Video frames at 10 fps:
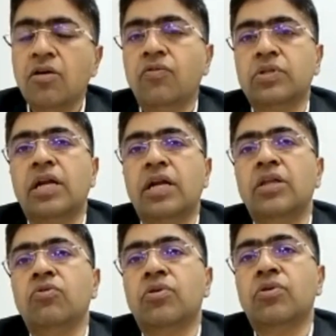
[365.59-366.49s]
for that
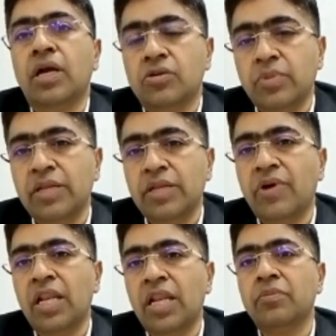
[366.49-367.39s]
new drug to be
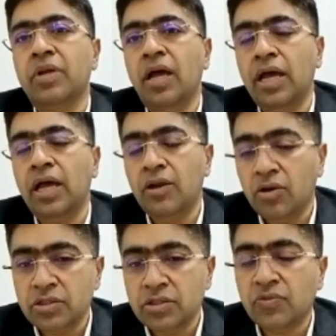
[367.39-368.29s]
developed and
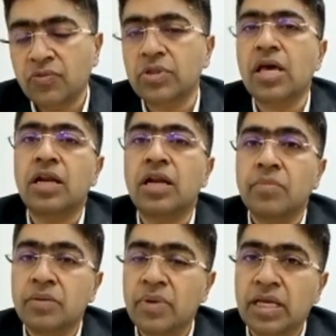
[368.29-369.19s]
launched for their
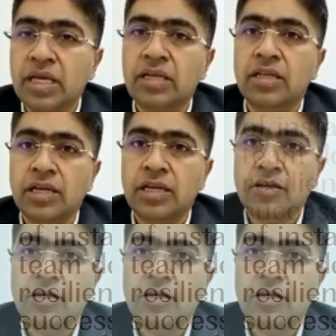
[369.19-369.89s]
unmet medical need.